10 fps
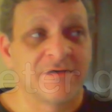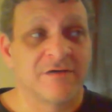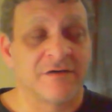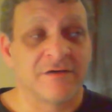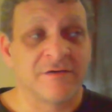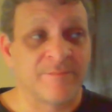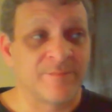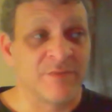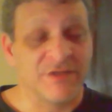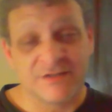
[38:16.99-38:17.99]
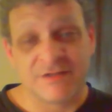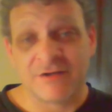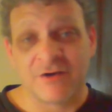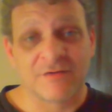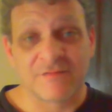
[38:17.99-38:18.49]

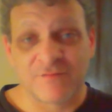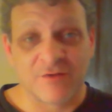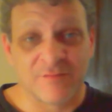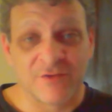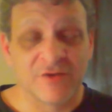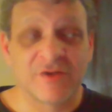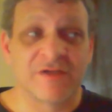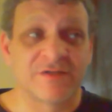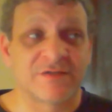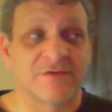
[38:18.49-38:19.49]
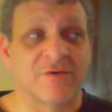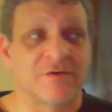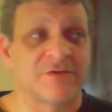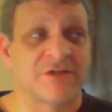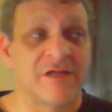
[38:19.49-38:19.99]
Missing from the list
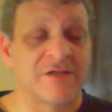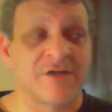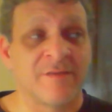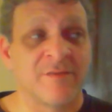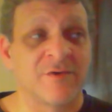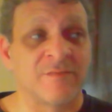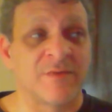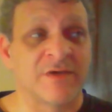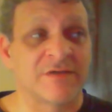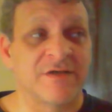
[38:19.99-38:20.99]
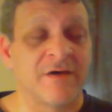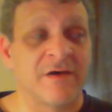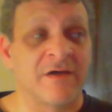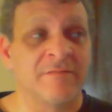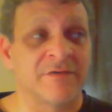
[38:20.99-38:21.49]
are Sledgehammer and Big
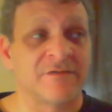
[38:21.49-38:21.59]
Time